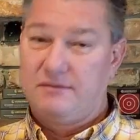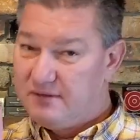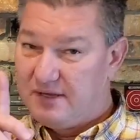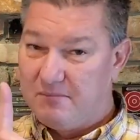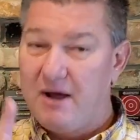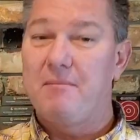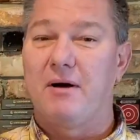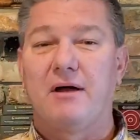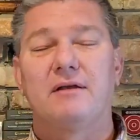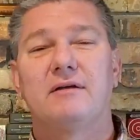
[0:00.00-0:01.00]
in my
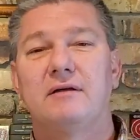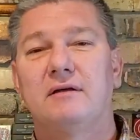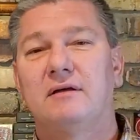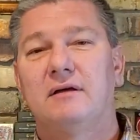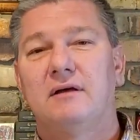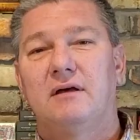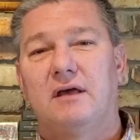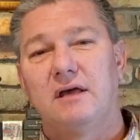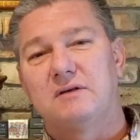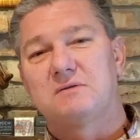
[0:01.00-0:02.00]
mind,
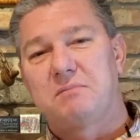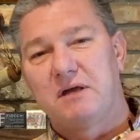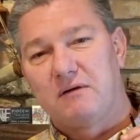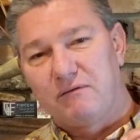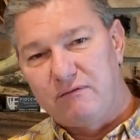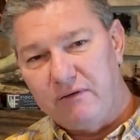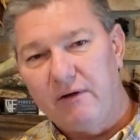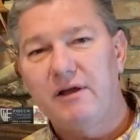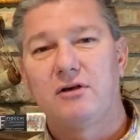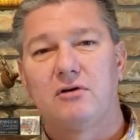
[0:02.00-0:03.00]
is being
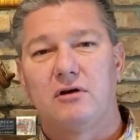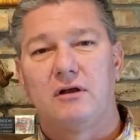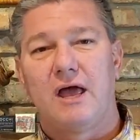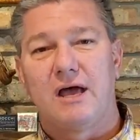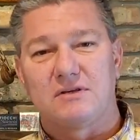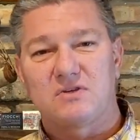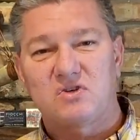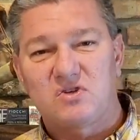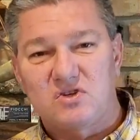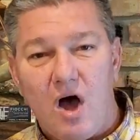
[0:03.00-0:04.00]
very good at
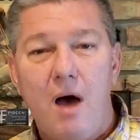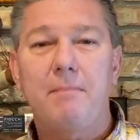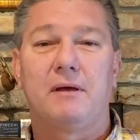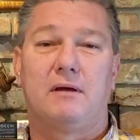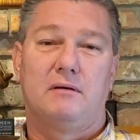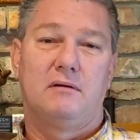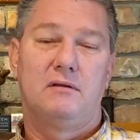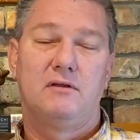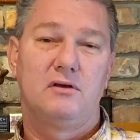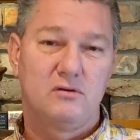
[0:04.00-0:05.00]
stopping
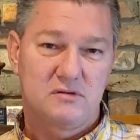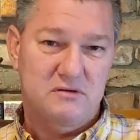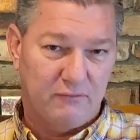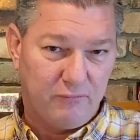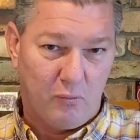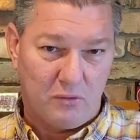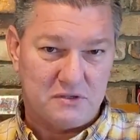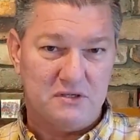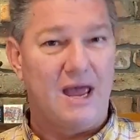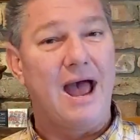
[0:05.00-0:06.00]
the use of
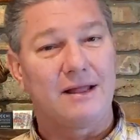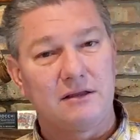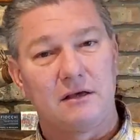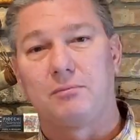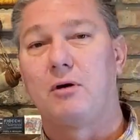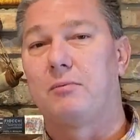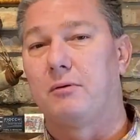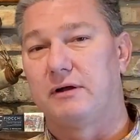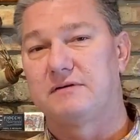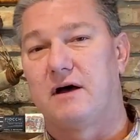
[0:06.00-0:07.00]
force at the
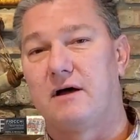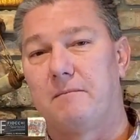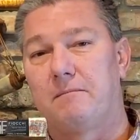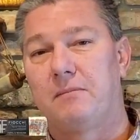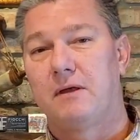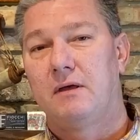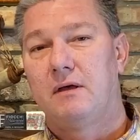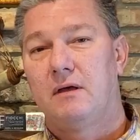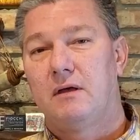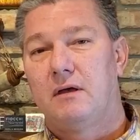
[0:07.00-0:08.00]
appropriate time.
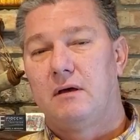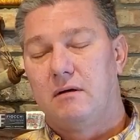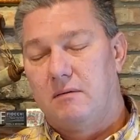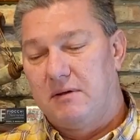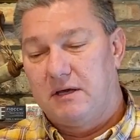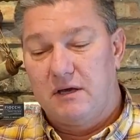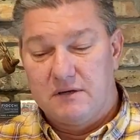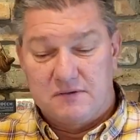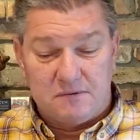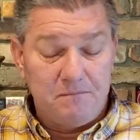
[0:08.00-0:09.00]

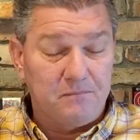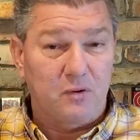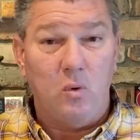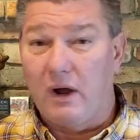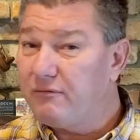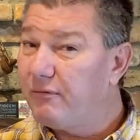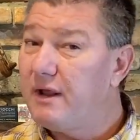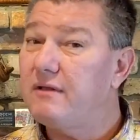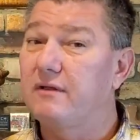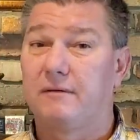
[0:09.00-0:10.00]
Because, quite
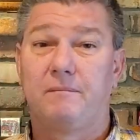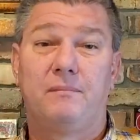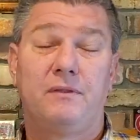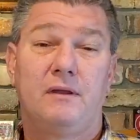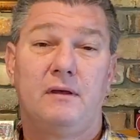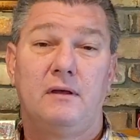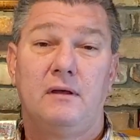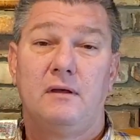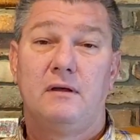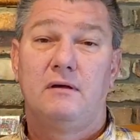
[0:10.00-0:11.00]
frankly,
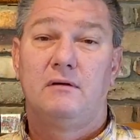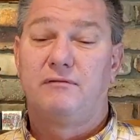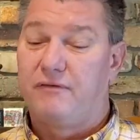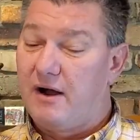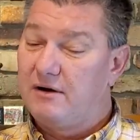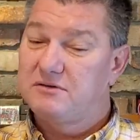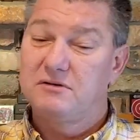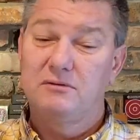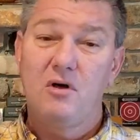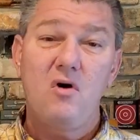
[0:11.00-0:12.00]
fire
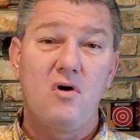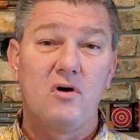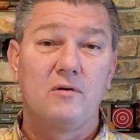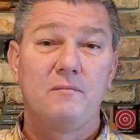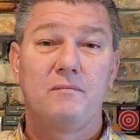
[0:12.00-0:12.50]
too long,